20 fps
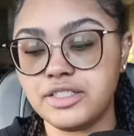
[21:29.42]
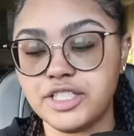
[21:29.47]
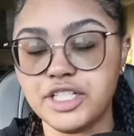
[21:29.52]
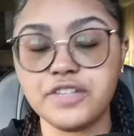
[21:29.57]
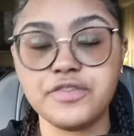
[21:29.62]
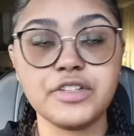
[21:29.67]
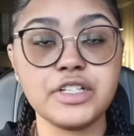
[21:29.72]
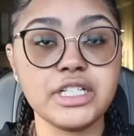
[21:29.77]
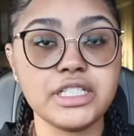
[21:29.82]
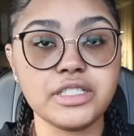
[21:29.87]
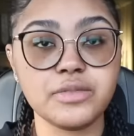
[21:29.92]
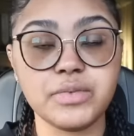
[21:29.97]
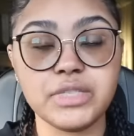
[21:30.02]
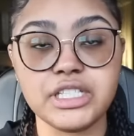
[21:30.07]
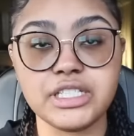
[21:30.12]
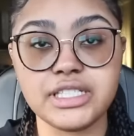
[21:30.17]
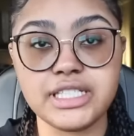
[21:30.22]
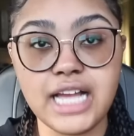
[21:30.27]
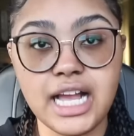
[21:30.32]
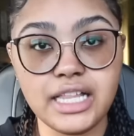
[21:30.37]
Jennifer does it with
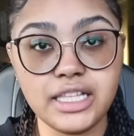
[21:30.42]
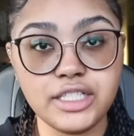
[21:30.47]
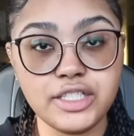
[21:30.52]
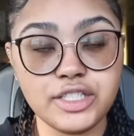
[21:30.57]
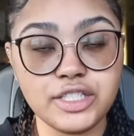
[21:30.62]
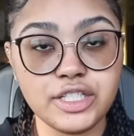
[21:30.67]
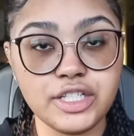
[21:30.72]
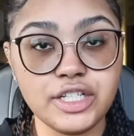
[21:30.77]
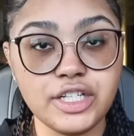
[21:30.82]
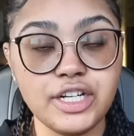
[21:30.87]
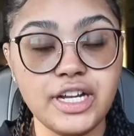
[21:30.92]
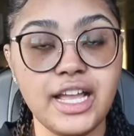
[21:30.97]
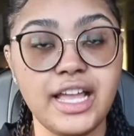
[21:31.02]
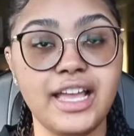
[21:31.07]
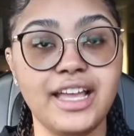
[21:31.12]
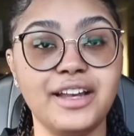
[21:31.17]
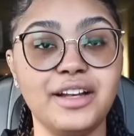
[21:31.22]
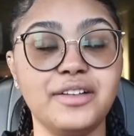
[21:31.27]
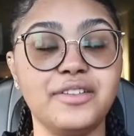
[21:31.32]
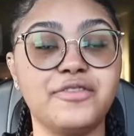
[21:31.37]
a silencer
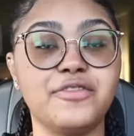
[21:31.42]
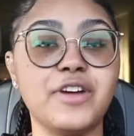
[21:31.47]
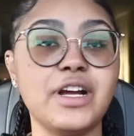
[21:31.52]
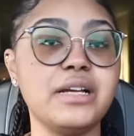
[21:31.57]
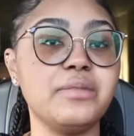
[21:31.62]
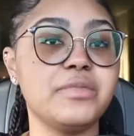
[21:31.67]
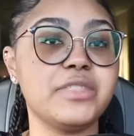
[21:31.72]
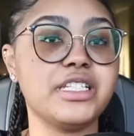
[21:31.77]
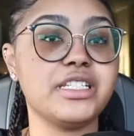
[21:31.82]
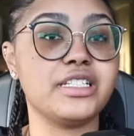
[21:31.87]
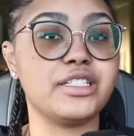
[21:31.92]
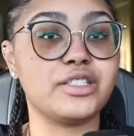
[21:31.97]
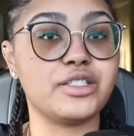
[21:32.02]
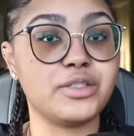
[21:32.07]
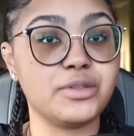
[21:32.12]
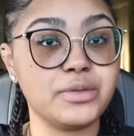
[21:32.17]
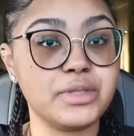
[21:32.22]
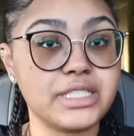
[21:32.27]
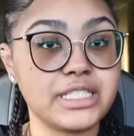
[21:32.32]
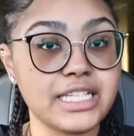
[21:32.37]
and frames it as soon
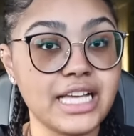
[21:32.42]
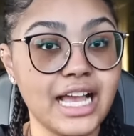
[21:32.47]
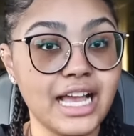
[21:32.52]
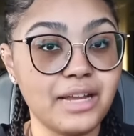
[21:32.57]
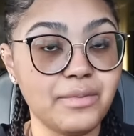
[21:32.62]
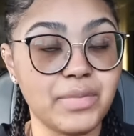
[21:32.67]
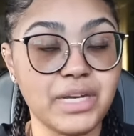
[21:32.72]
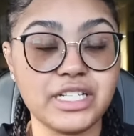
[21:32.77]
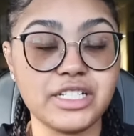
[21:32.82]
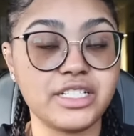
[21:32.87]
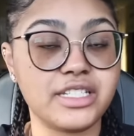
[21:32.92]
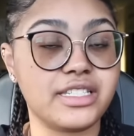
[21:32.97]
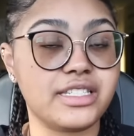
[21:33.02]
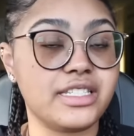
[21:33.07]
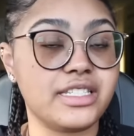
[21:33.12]
by just